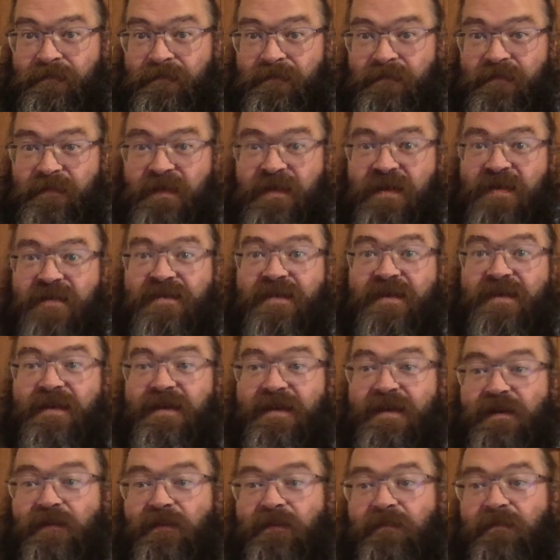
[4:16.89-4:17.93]
because I can
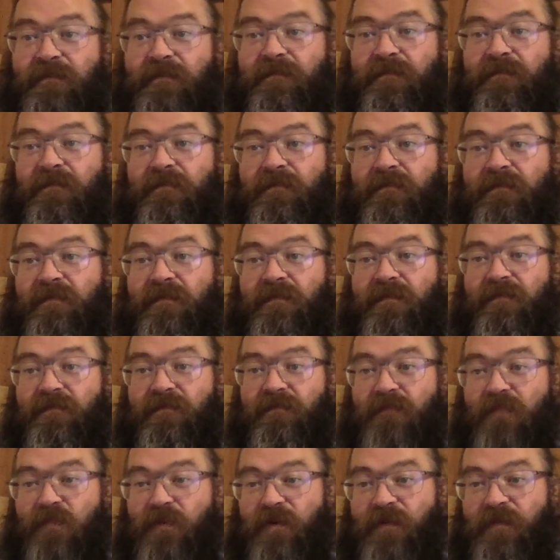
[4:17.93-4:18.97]
help
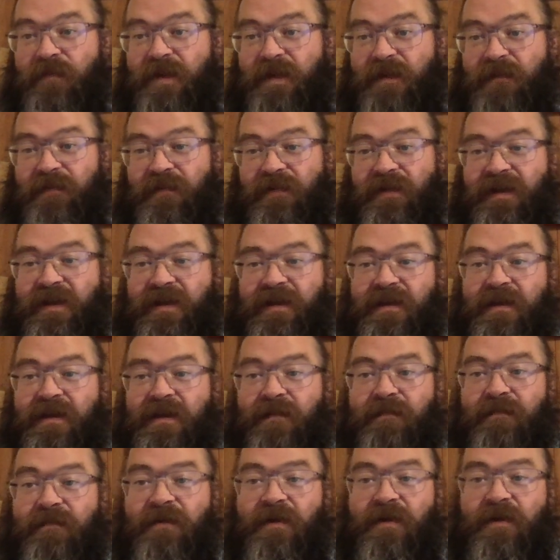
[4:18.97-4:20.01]
more people. I can
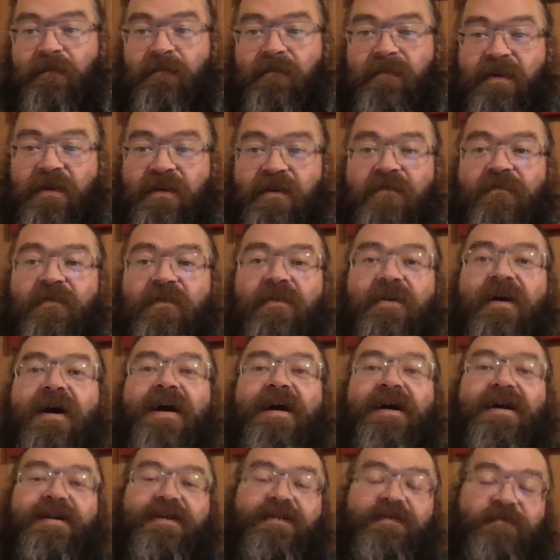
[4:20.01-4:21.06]
help a bigger
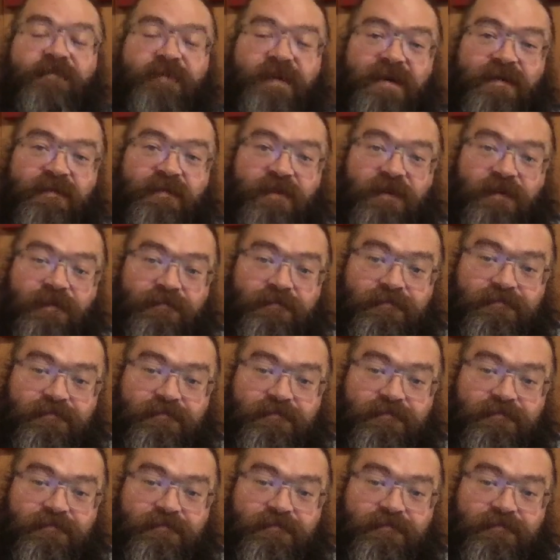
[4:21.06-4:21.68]
variety of people.